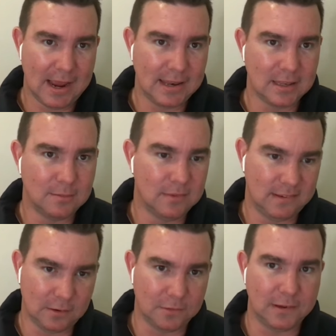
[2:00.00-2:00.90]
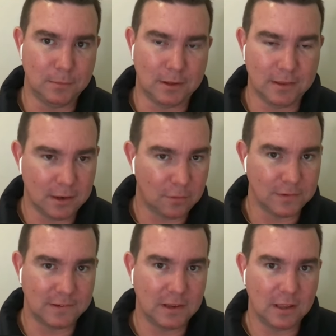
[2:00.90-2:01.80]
end them, sell similar. Then obviously,